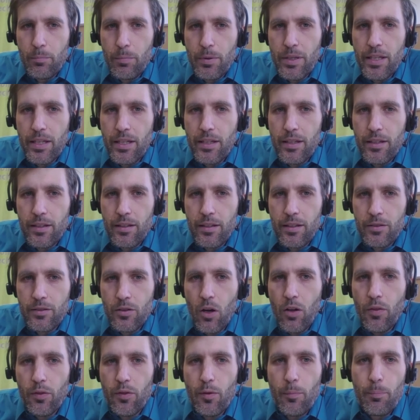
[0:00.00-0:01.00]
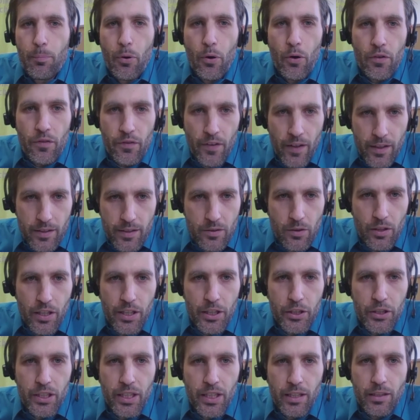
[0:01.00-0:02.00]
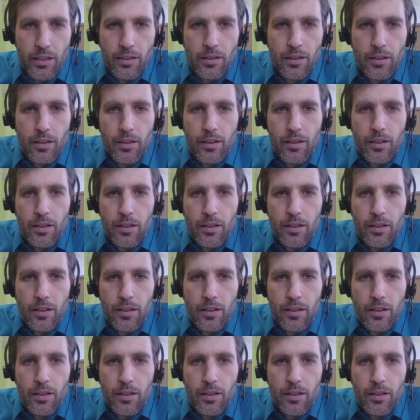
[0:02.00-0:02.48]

be not the perfect solution,